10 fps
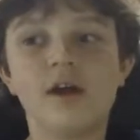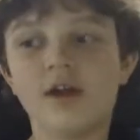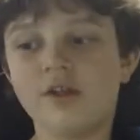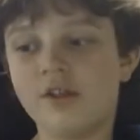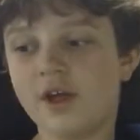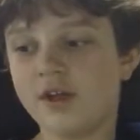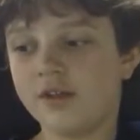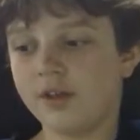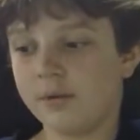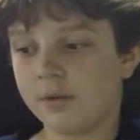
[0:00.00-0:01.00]
And then
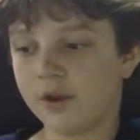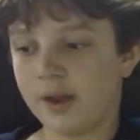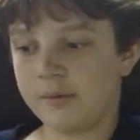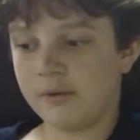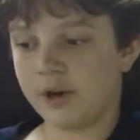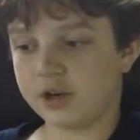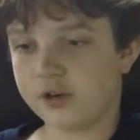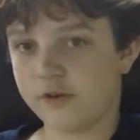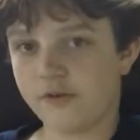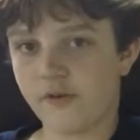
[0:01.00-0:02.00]
they wouldn't let me
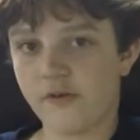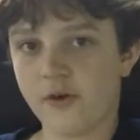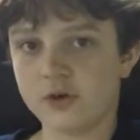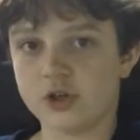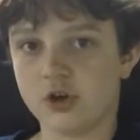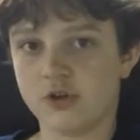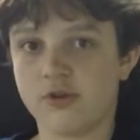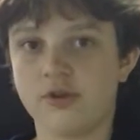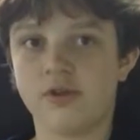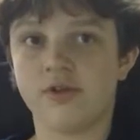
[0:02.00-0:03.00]
register for phone insurance
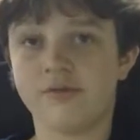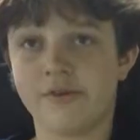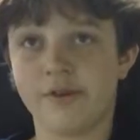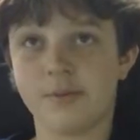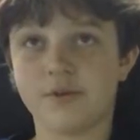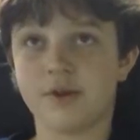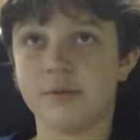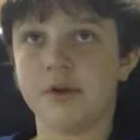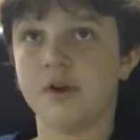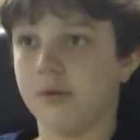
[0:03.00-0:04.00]
for them to send
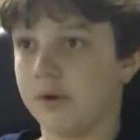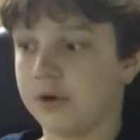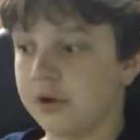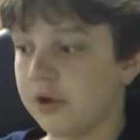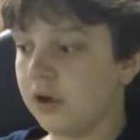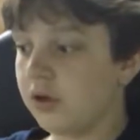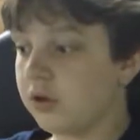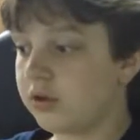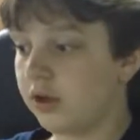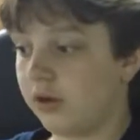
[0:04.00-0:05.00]
me a new one.
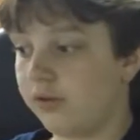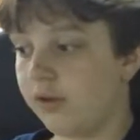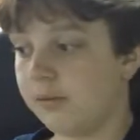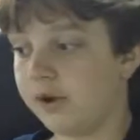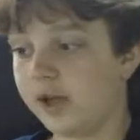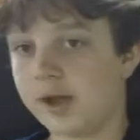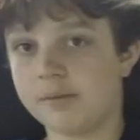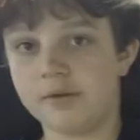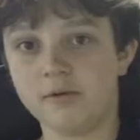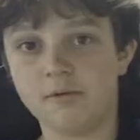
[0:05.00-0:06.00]
So then what
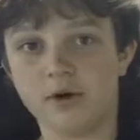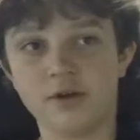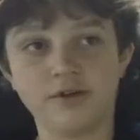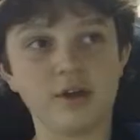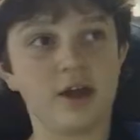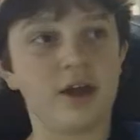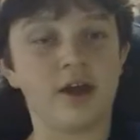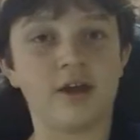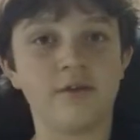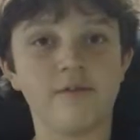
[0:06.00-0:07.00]
happened was
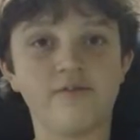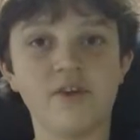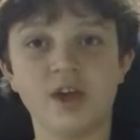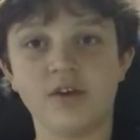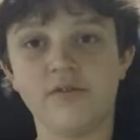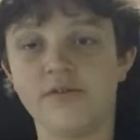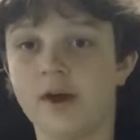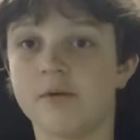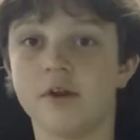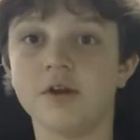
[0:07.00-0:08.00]
I fake
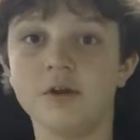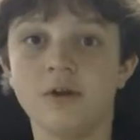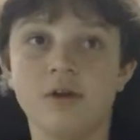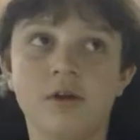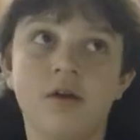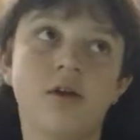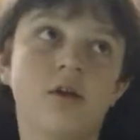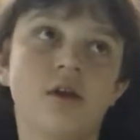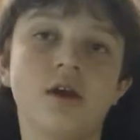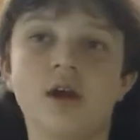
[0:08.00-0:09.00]
found it.
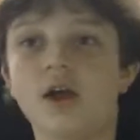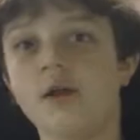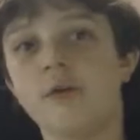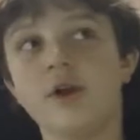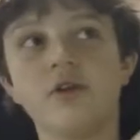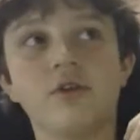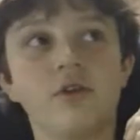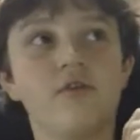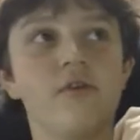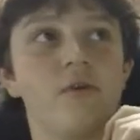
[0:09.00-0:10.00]
I registered
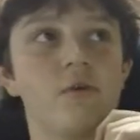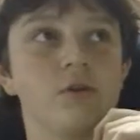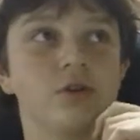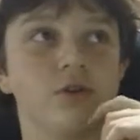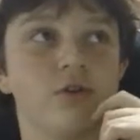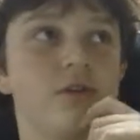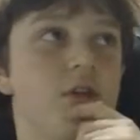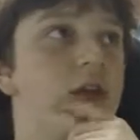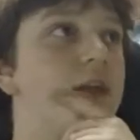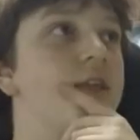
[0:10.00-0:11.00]
for phone insurance,
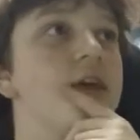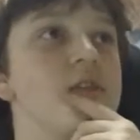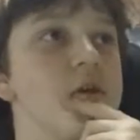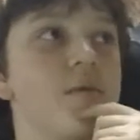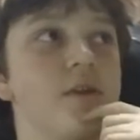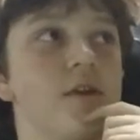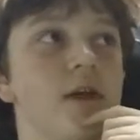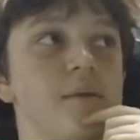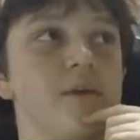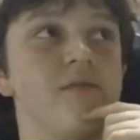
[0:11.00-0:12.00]
and then they would
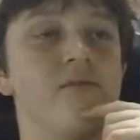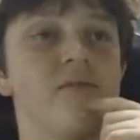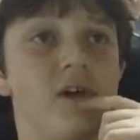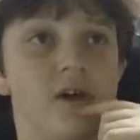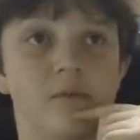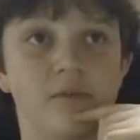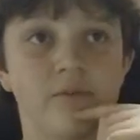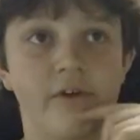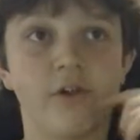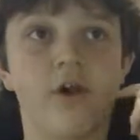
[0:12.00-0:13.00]
let me,
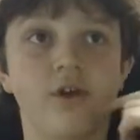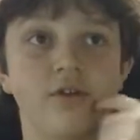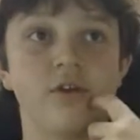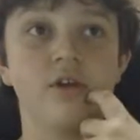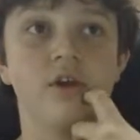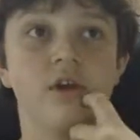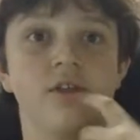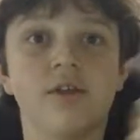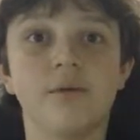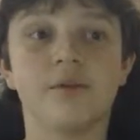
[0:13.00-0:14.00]
if I lost it,
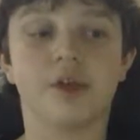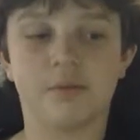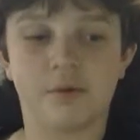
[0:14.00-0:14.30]
they would send